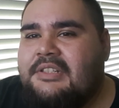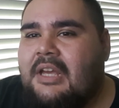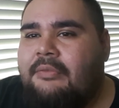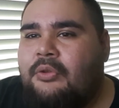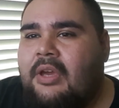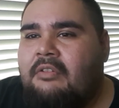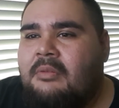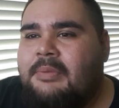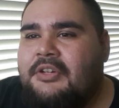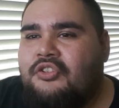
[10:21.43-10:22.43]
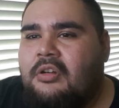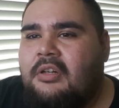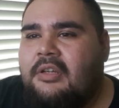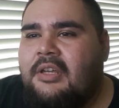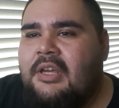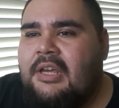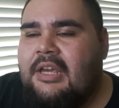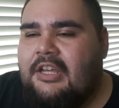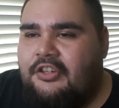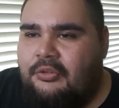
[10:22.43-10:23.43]
have you ever been drunk
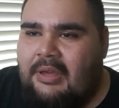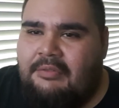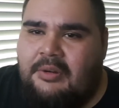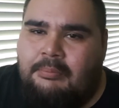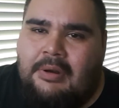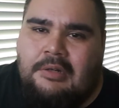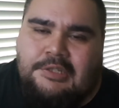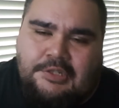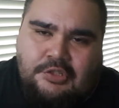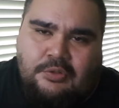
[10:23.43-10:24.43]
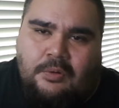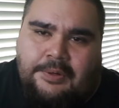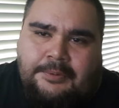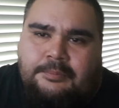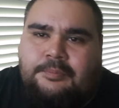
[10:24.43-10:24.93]
and you have an embarrassing story?